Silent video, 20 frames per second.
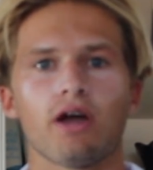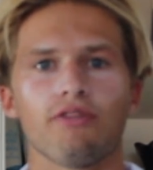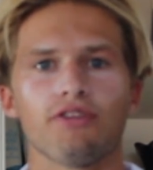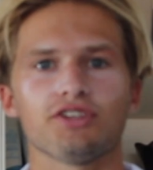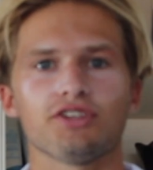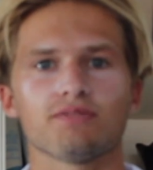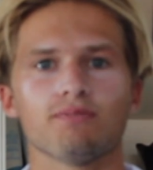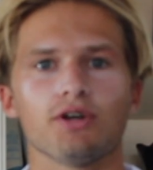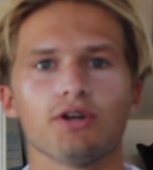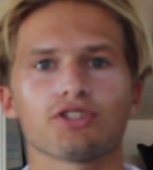
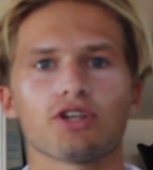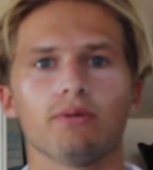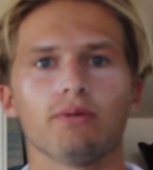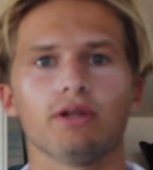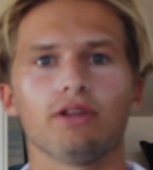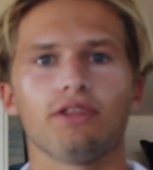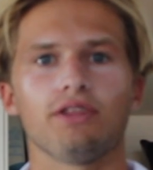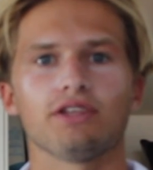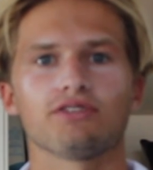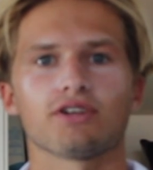This is most
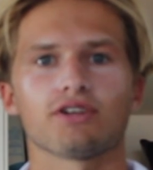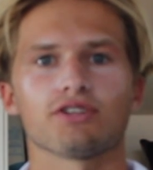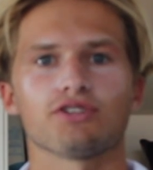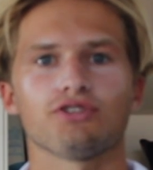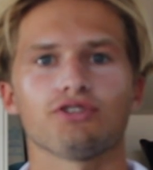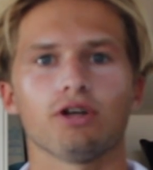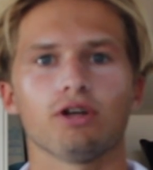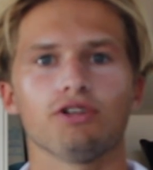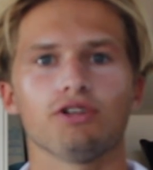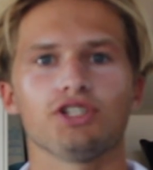common in things like
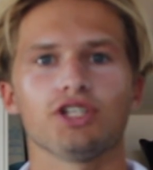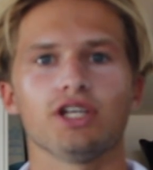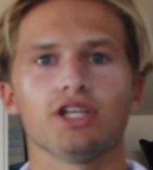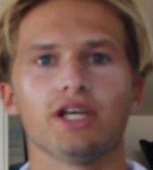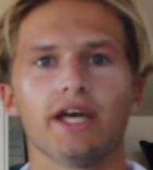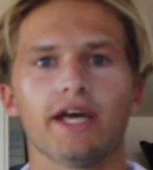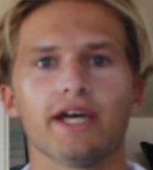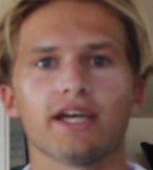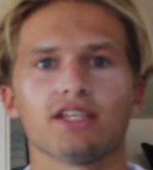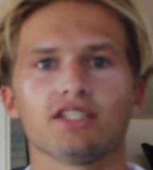astrology
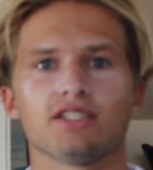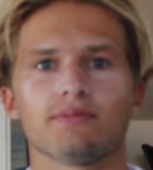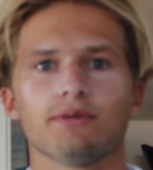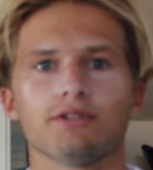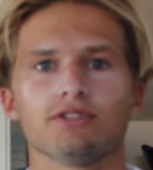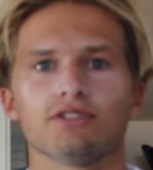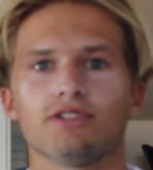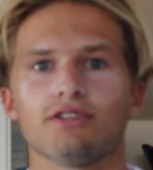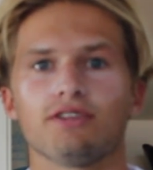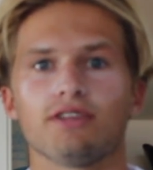and conspiracy